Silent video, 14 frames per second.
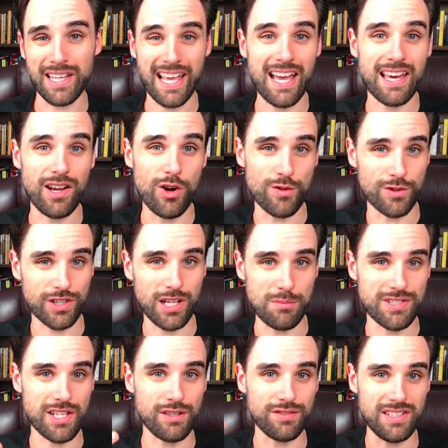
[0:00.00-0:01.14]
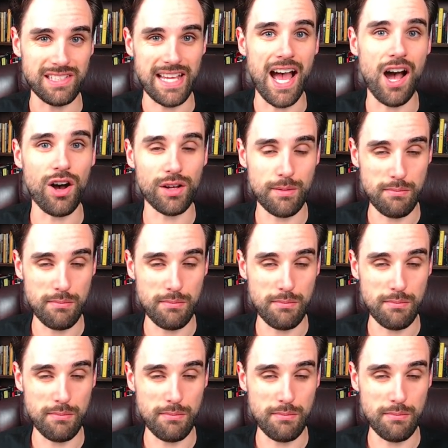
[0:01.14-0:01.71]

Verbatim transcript: like how to overcome self-doubt,